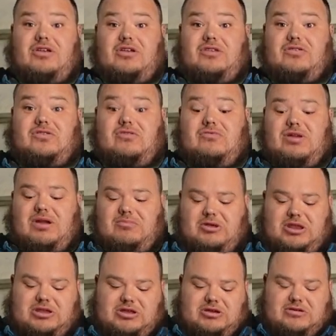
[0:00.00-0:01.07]
So what I'm
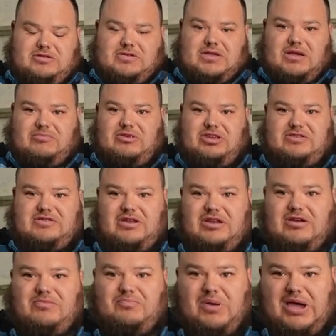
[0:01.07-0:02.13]
gonna do is I'm just gonna
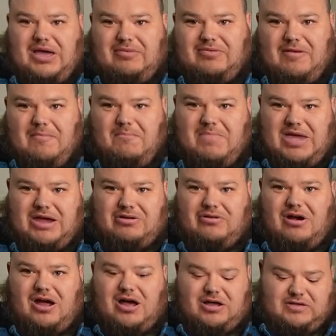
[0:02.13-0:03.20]
pick up some big
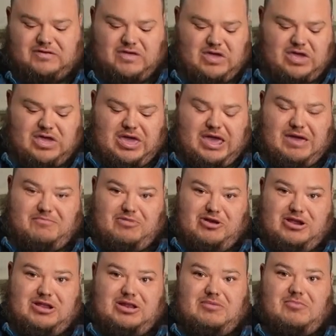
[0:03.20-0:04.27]
rocks and put
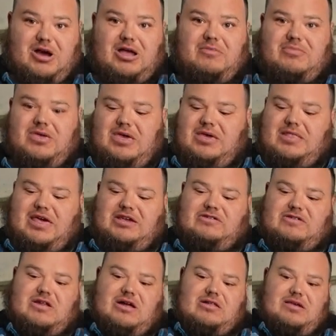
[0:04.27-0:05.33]
it in the bottom. They
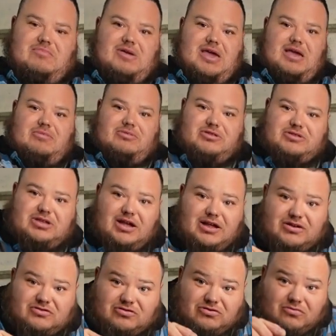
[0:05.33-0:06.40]
should only be able to
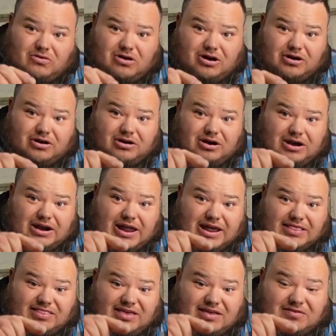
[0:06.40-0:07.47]
touch the water
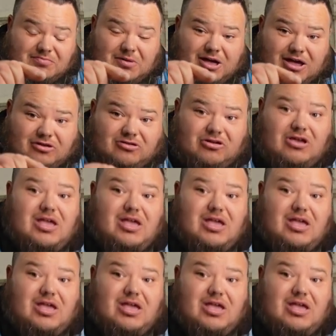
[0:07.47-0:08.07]
like this much.